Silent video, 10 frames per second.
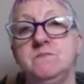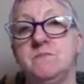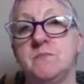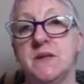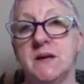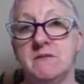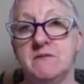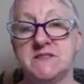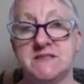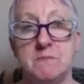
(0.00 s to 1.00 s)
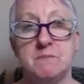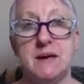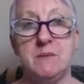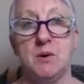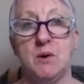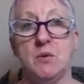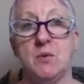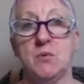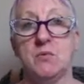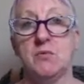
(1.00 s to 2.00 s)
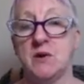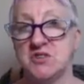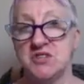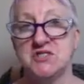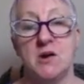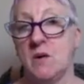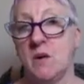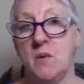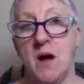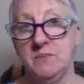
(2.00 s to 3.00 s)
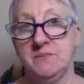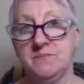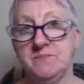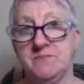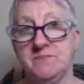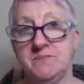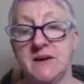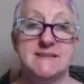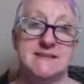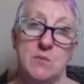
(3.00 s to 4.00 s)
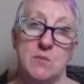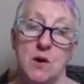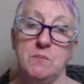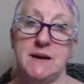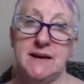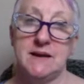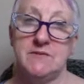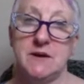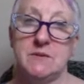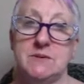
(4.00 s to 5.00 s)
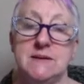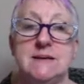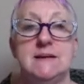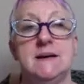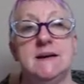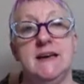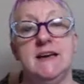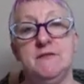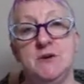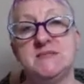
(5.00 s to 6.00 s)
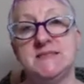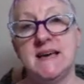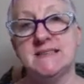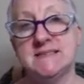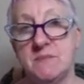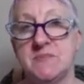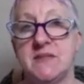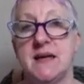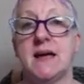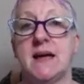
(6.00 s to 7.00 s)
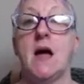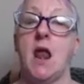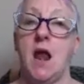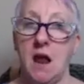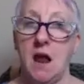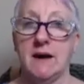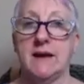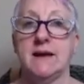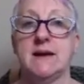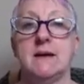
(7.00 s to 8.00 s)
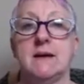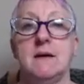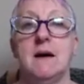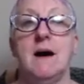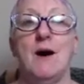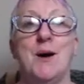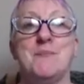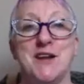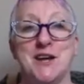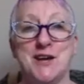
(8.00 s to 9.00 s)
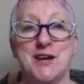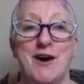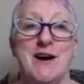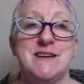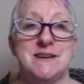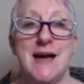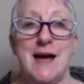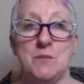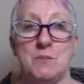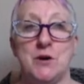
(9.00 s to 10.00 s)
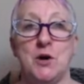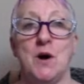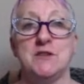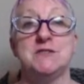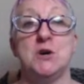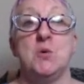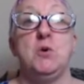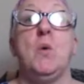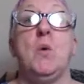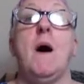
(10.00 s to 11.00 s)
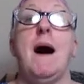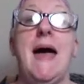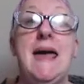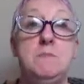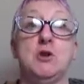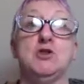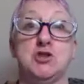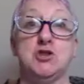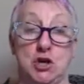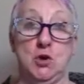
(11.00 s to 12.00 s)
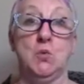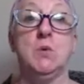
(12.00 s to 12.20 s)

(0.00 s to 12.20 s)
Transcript: that for some people, they'll just go, no, I won't, because they won't believe you. If you say something like, I'm going to guide and help you until you are able to,